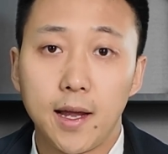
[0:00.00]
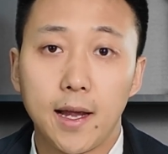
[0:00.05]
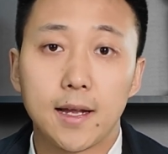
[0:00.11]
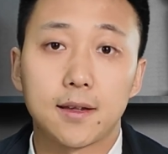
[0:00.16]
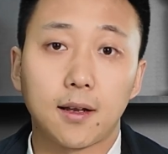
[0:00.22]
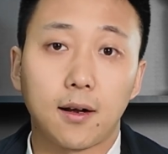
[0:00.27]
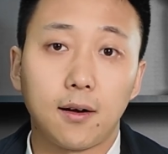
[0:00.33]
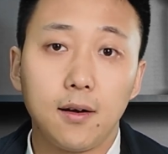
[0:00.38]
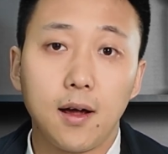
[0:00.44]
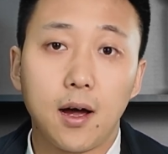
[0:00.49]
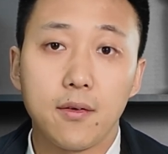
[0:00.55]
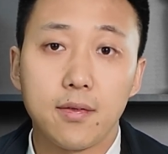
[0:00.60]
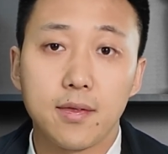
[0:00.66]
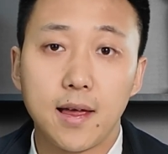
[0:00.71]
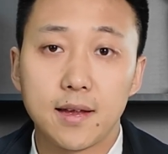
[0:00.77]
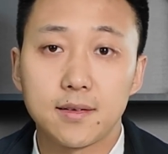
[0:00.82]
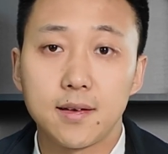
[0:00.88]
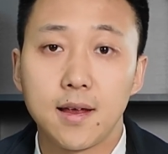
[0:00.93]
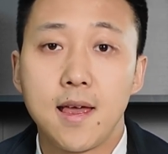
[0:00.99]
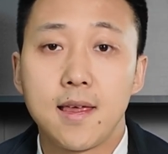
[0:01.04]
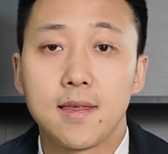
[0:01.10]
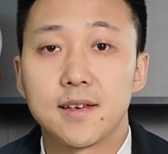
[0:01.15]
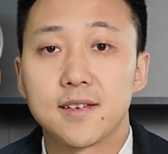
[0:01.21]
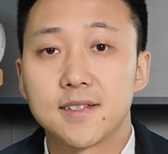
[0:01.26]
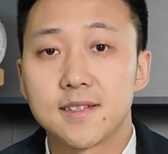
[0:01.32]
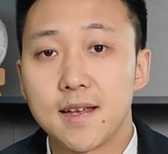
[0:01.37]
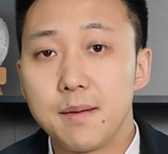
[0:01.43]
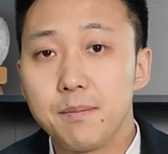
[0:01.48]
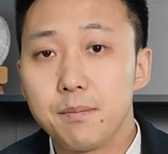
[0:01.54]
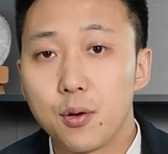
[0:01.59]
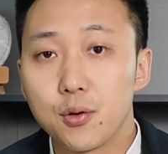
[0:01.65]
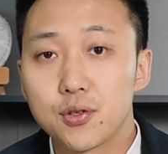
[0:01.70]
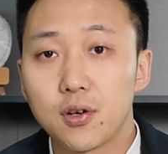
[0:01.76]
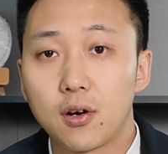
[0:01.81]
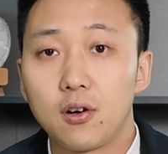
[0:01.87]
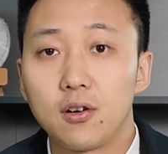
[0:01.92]
It turned out that the
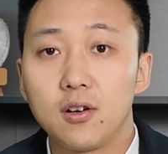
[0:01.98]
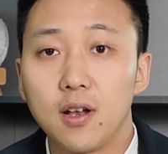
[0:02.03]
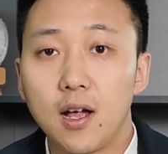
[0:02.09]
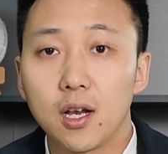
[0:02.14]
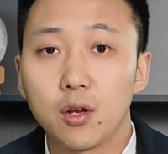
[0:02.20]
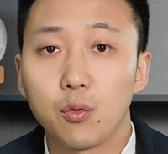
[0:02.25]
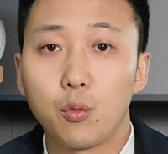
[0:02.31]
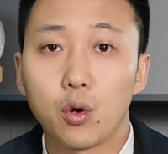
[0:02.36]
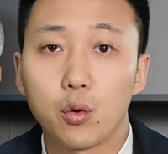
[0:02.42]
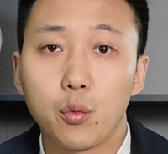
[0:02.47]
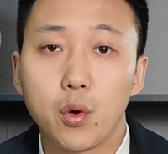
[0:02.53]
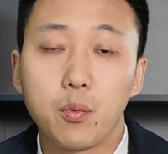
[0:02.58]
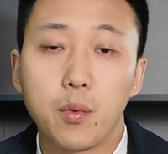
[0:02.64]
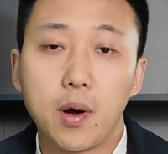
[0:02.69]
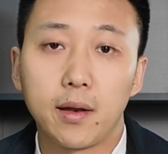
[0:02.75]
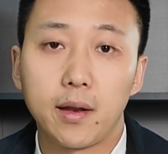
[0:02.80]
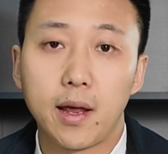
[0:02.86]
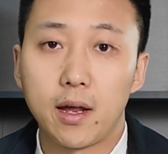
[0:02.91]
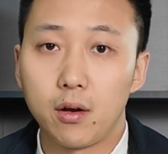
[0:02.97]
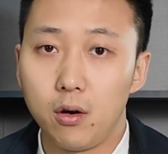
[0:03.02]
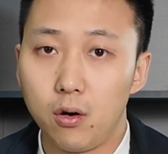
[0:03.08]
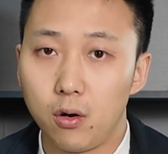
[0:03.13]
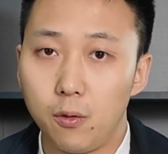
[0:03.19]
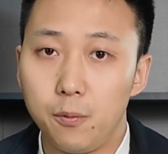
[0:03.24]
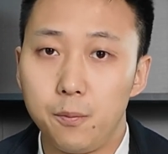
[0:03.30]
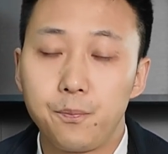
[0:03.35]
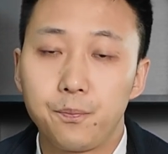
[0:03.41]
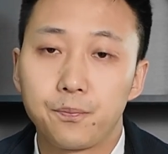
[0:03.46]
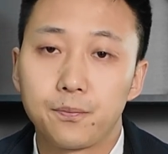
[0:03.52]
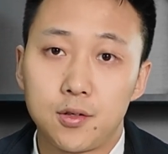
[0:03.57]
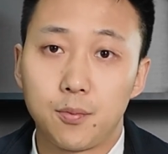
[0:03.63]
samples are not what we want at all.